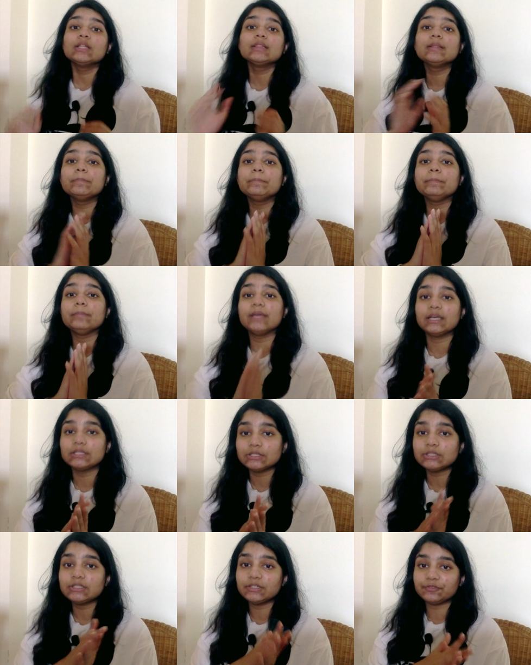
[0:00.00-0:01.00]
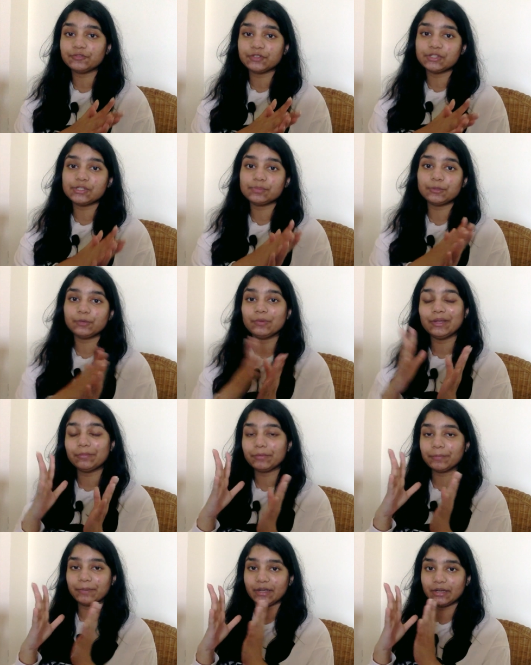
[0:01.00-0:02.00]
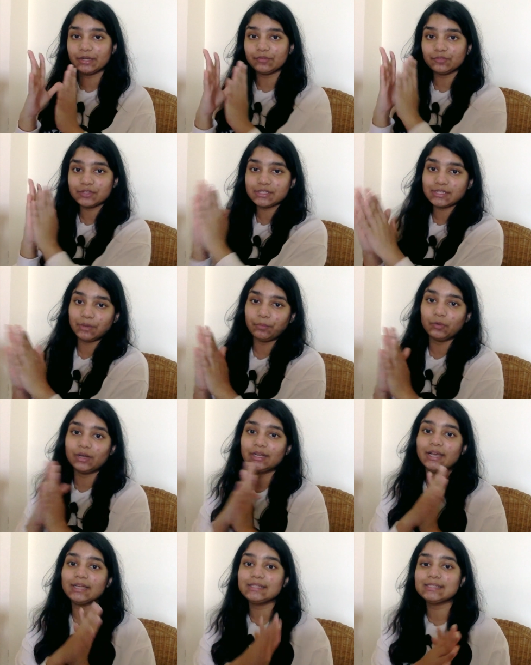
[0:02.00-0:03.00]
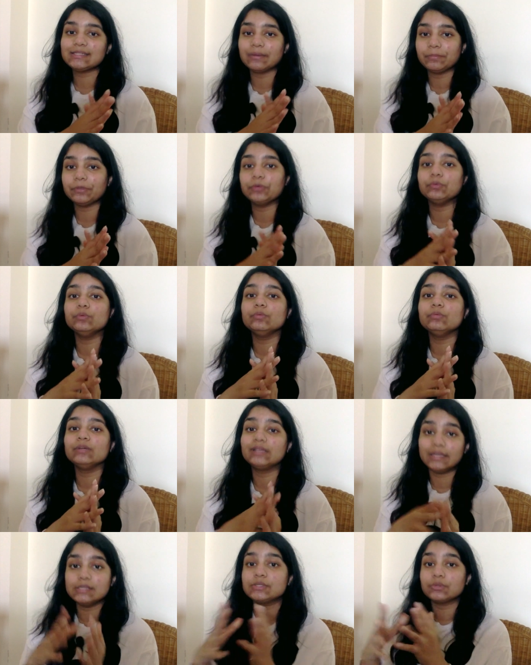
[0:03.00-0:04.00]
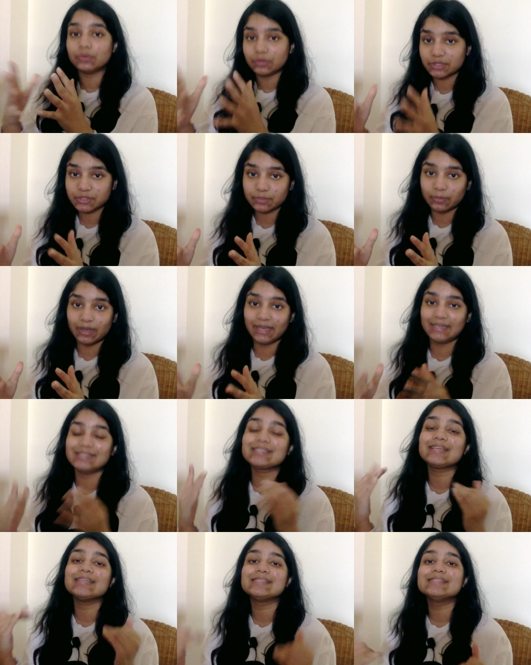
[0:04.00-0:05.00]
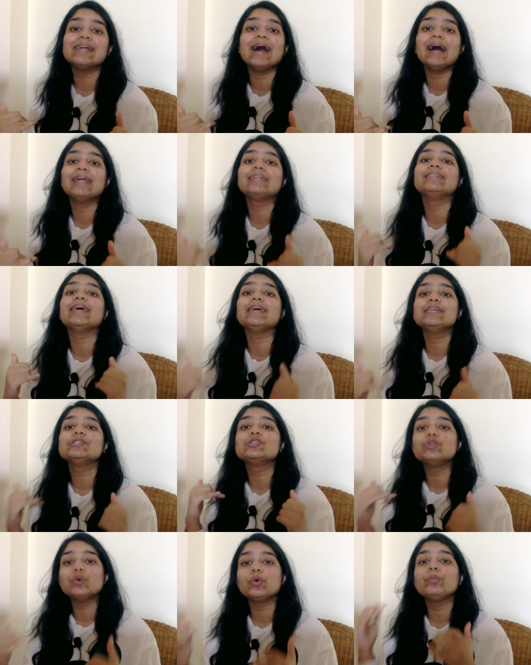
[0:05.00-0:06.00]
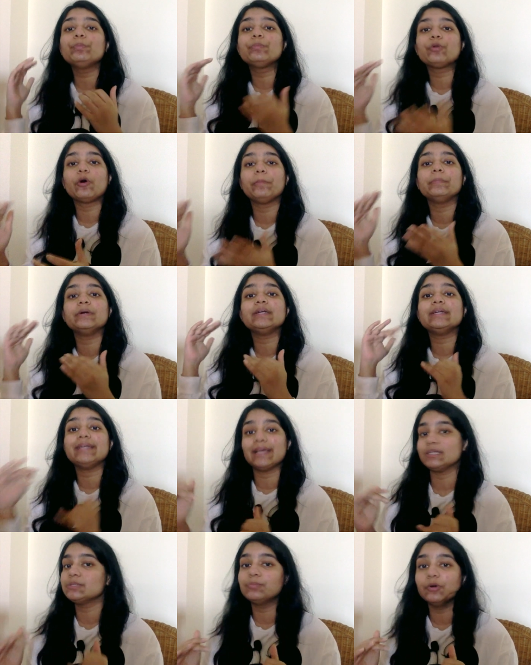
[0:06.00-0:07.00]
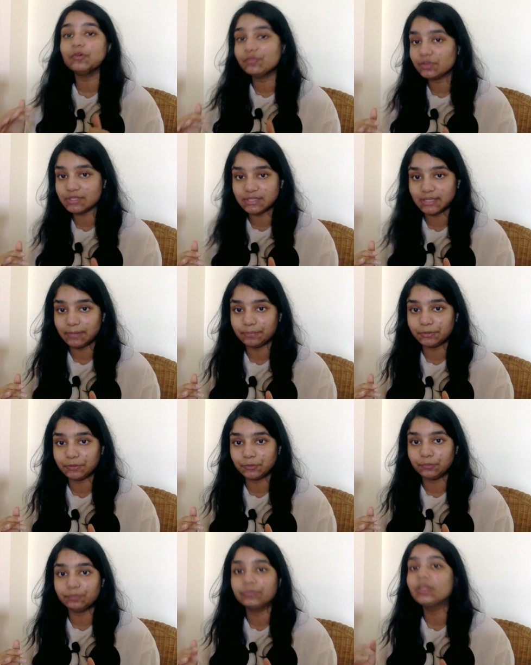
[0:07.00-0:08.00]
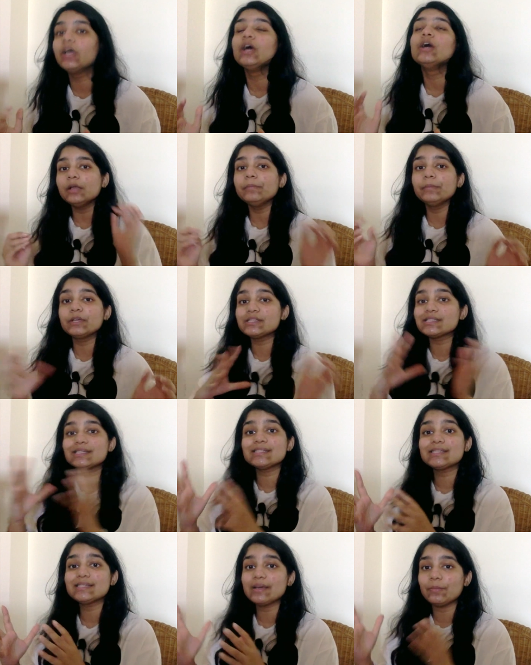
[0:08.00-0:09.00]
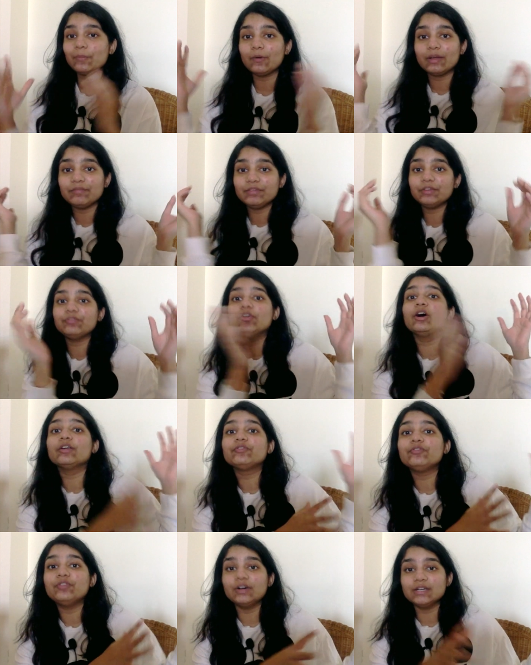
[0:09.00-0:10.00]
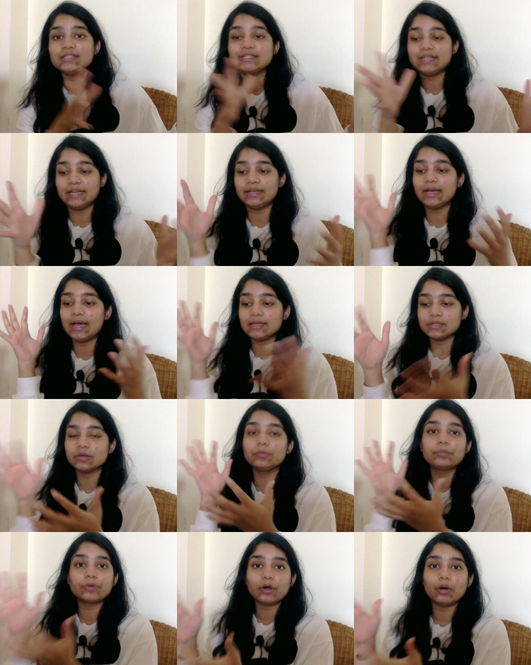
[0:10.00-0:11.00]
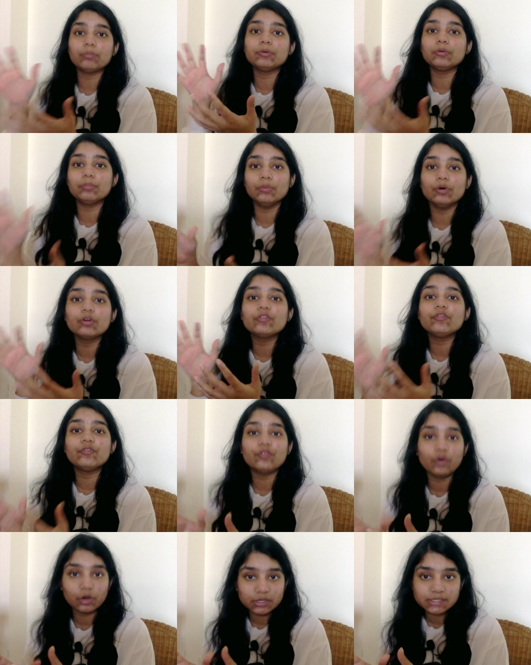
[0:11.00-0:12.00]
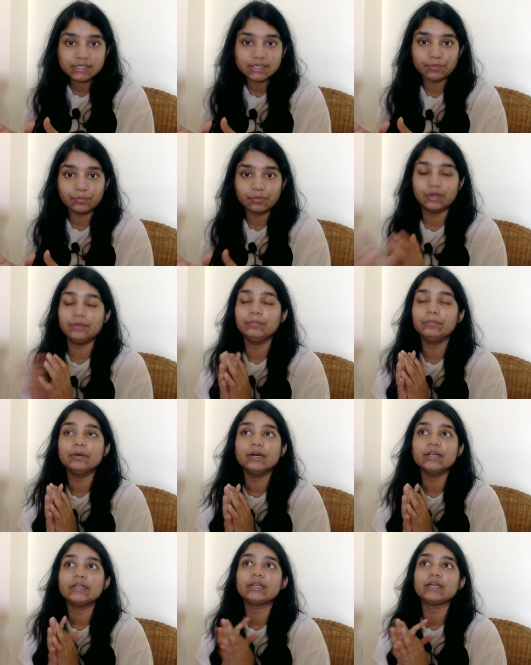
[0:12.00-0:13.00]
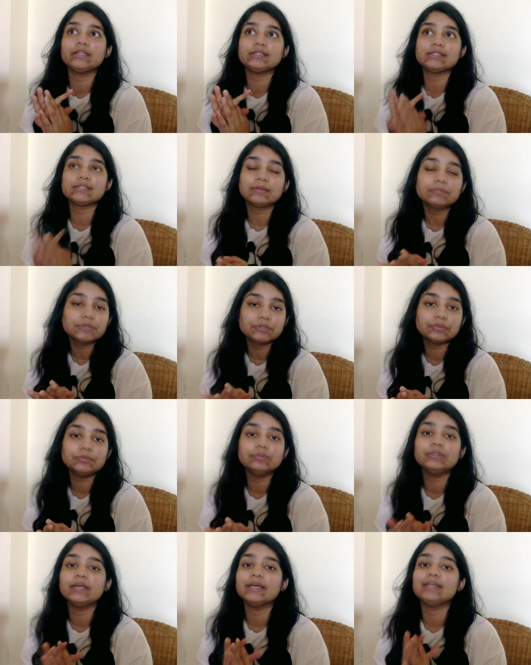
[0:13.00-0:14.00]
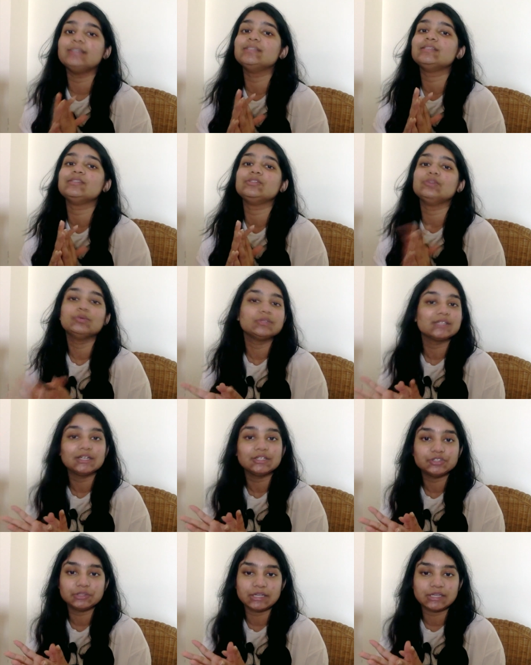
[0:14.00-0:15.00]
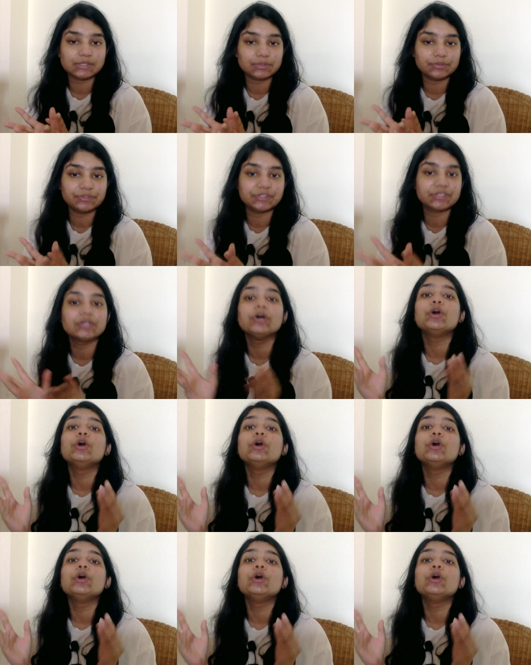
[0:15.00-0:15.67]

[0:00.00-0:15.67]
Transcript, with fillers: The major difference between preparing for step one and step two resource wise is that there is no proper textbook for step two. Because in step one, we've got first aid as a proper book for step one, but in step two, there is no such resource